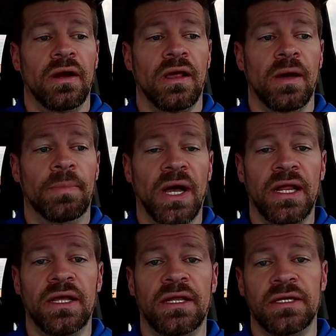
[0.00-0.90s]
But
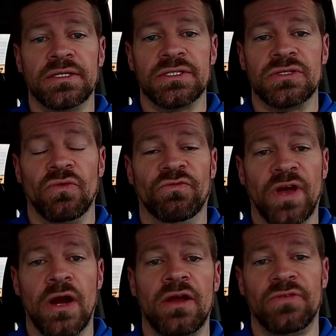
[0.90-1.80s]
it is
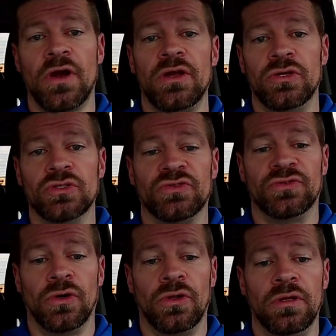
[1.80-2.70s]
very, very
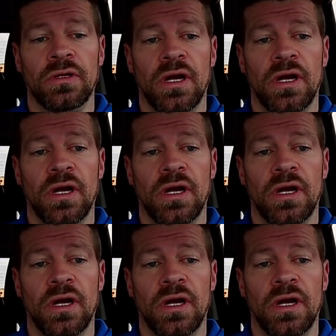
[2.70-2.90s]
useful.